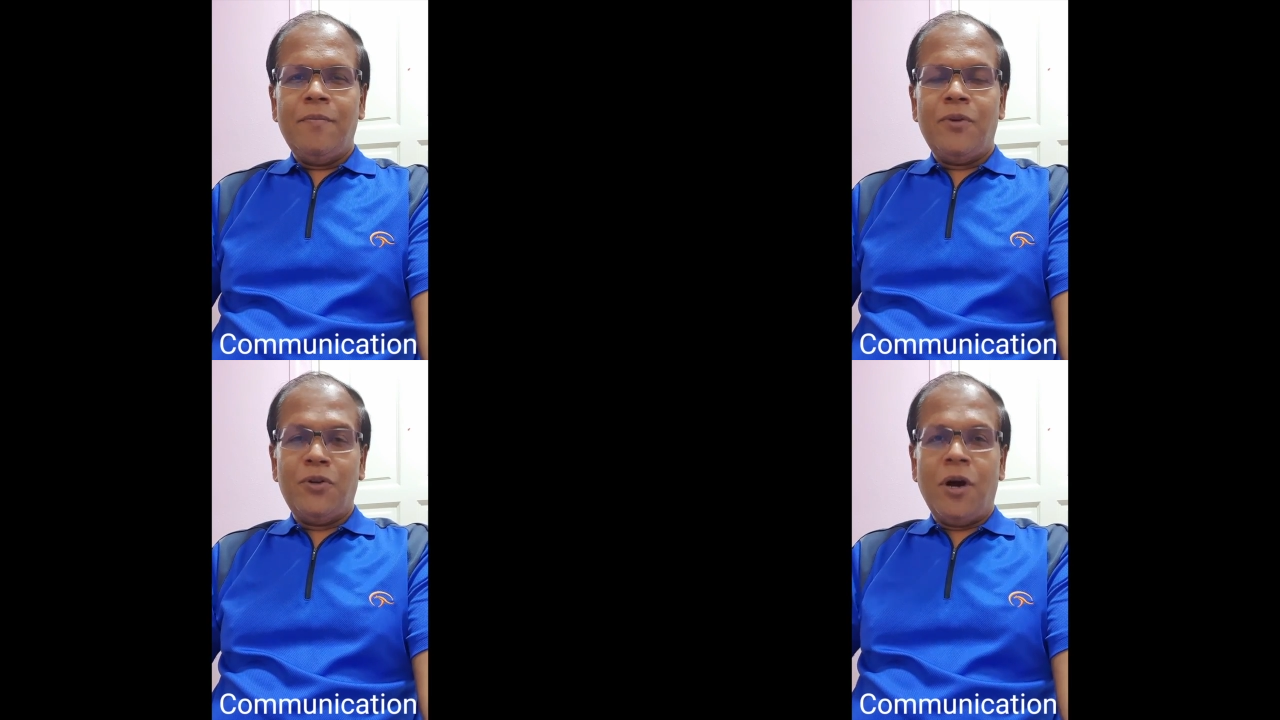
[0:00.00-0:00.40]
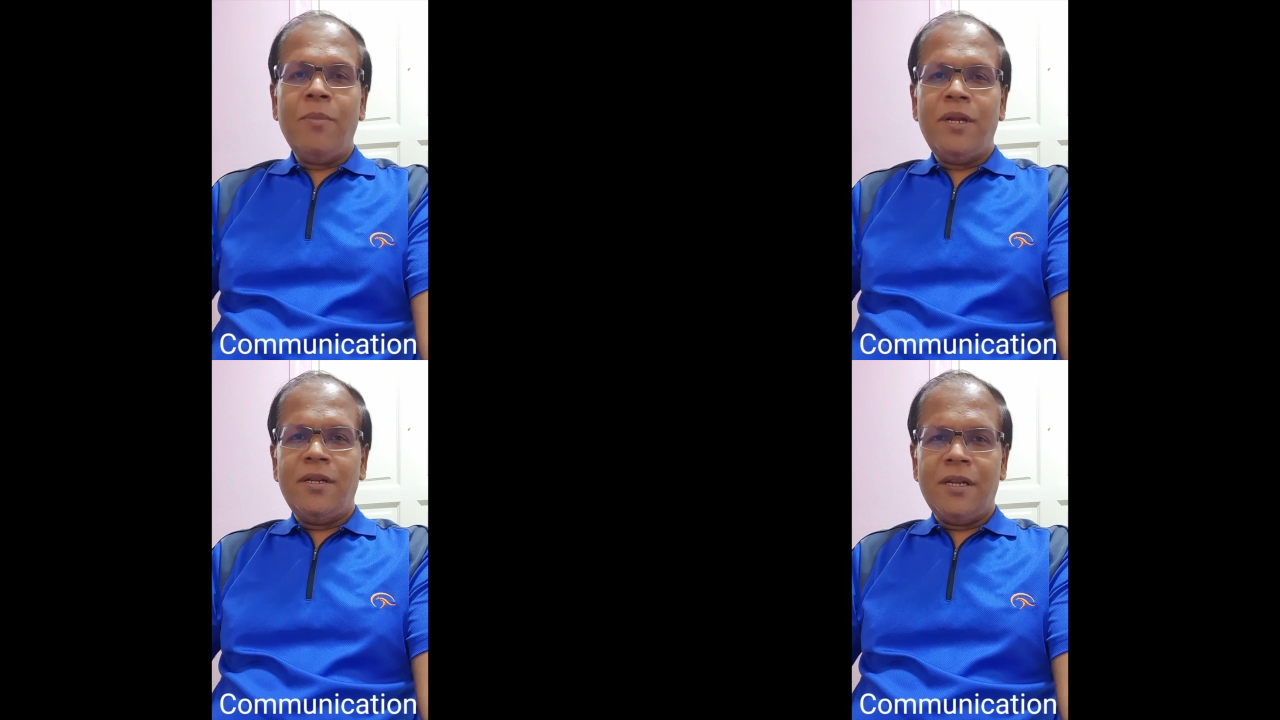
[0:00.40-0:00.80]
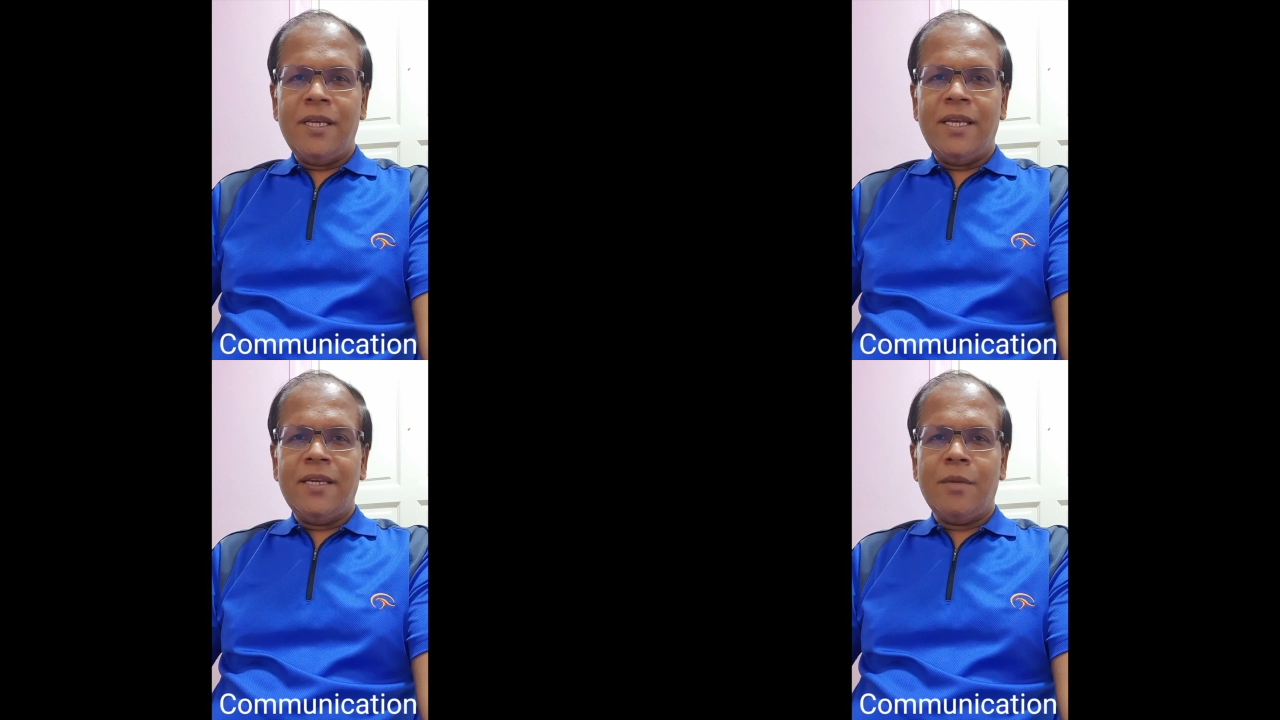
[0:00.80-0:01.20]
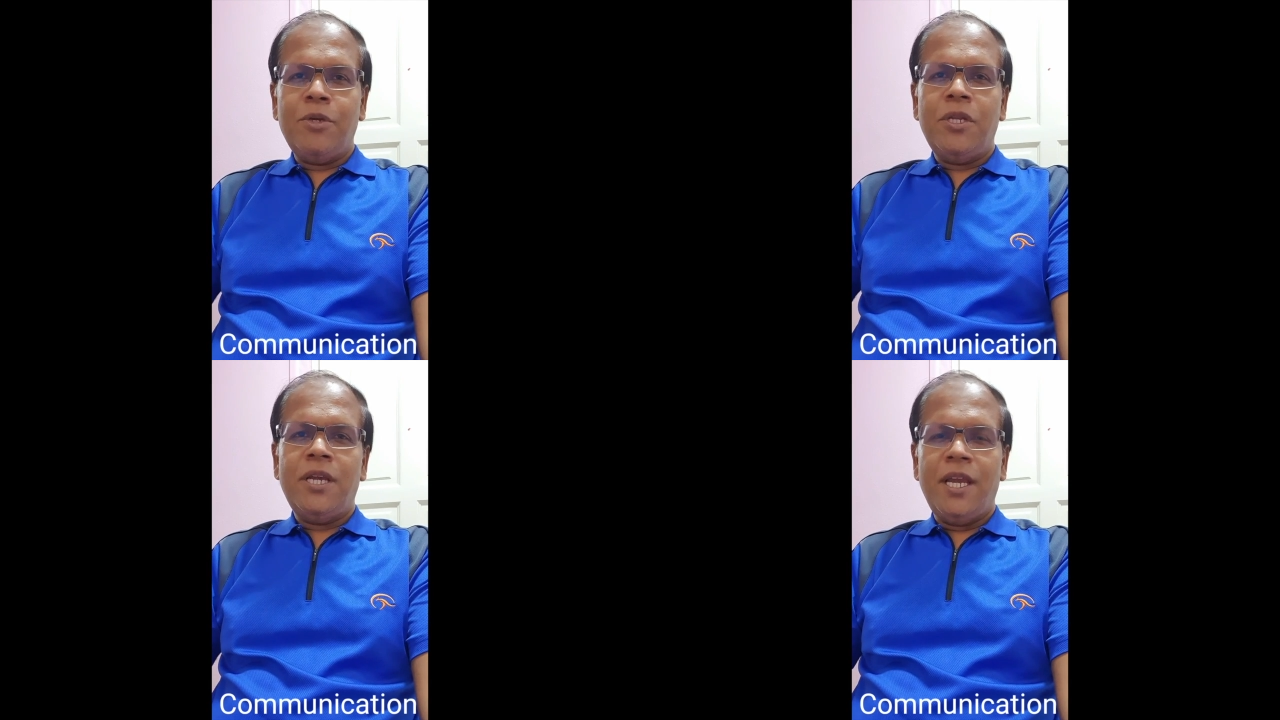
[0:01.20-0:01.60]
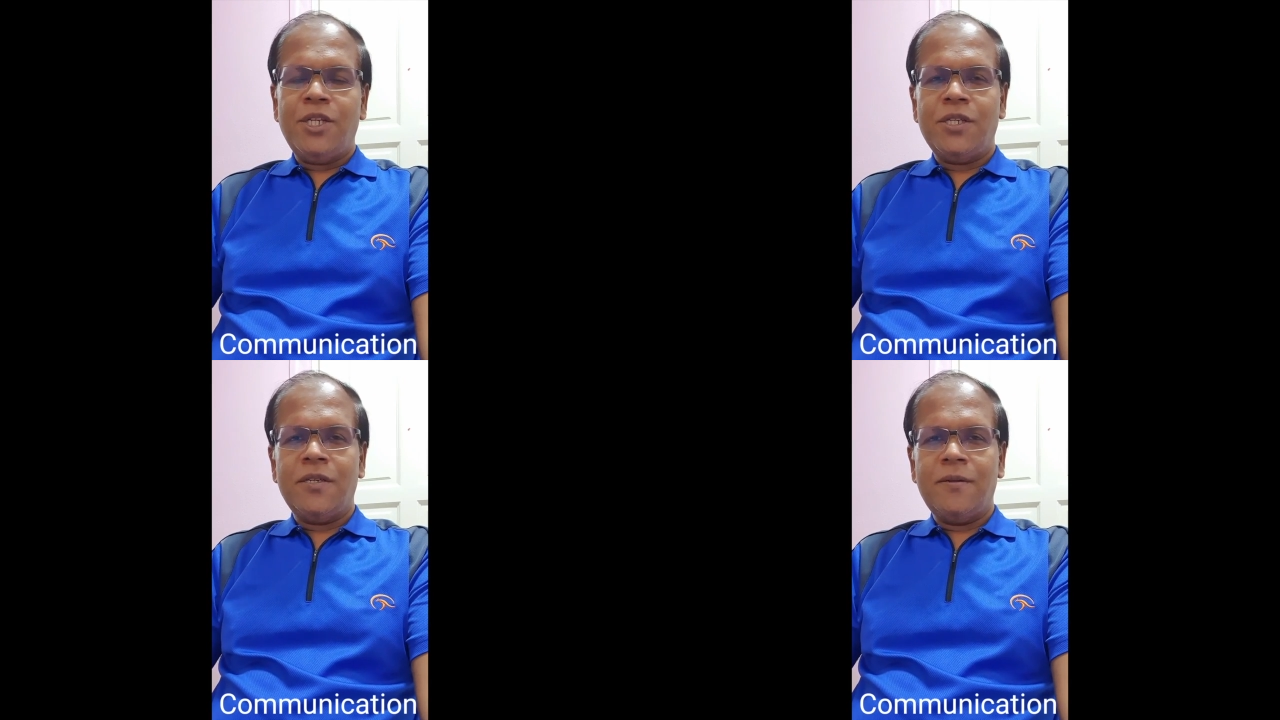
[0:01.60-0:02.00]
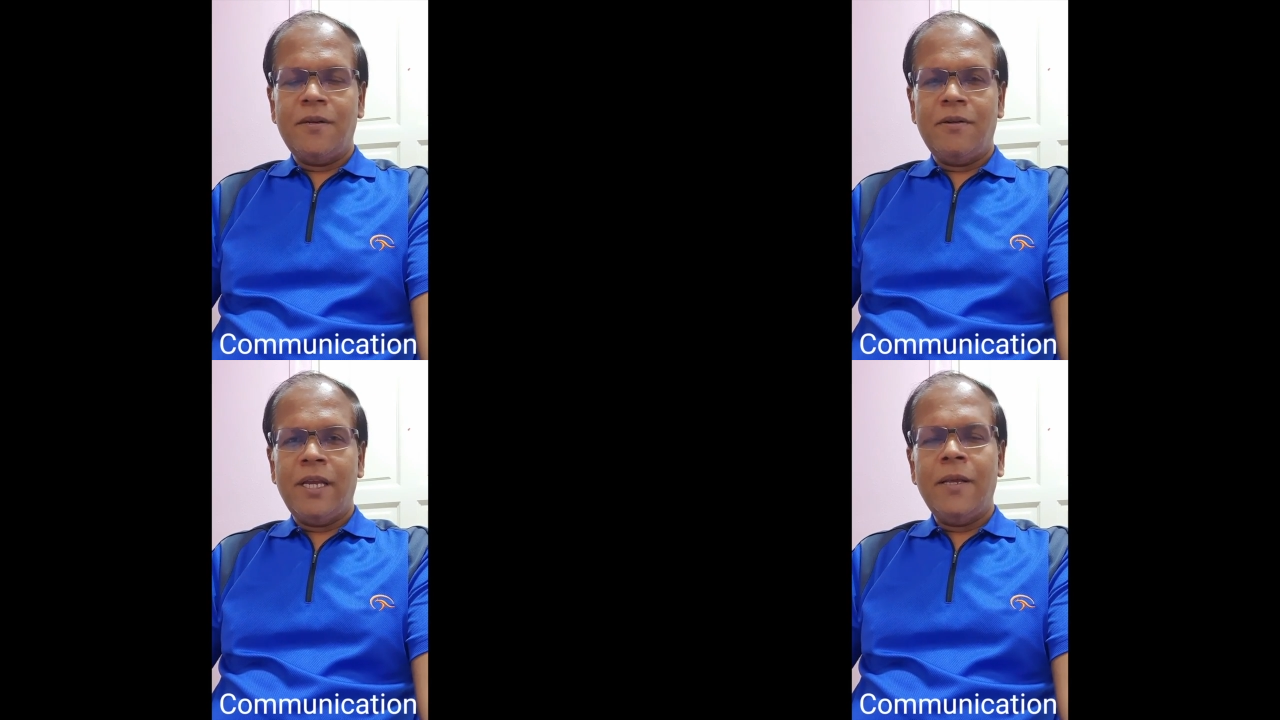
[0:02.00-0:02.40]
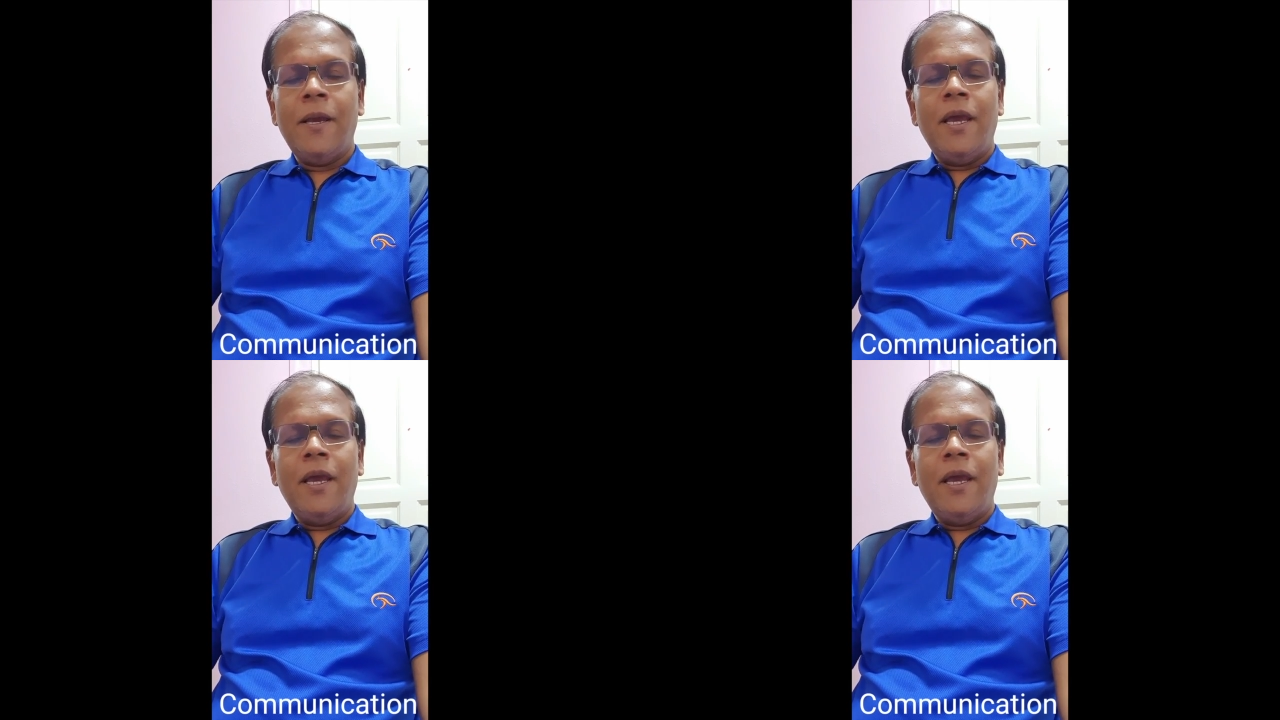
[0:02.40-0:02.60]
predominantly communication, right?